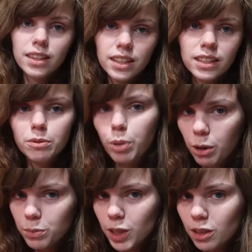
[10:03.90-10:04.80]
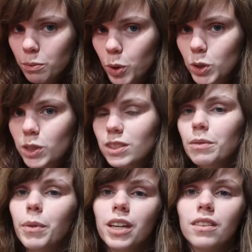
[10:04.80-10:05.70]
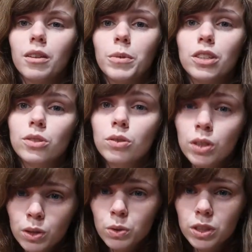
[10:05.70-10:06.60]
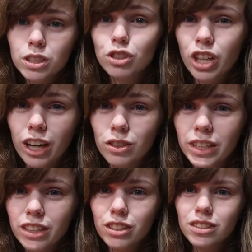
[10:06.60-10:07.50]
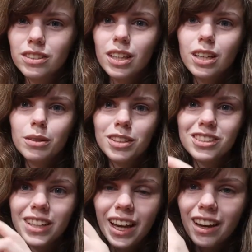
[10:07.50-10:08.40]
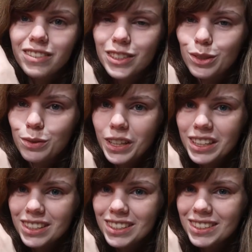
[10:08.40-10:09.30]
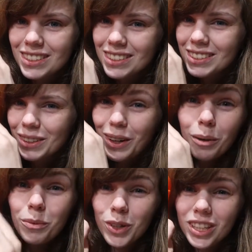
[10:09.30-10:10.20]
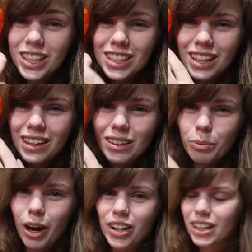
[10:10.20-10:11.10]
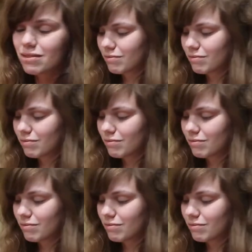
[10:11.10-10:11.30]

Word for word: this pumpkin mold to make them into cute little jack-o'-lanterns because they have little faces. So I'm really excited about it.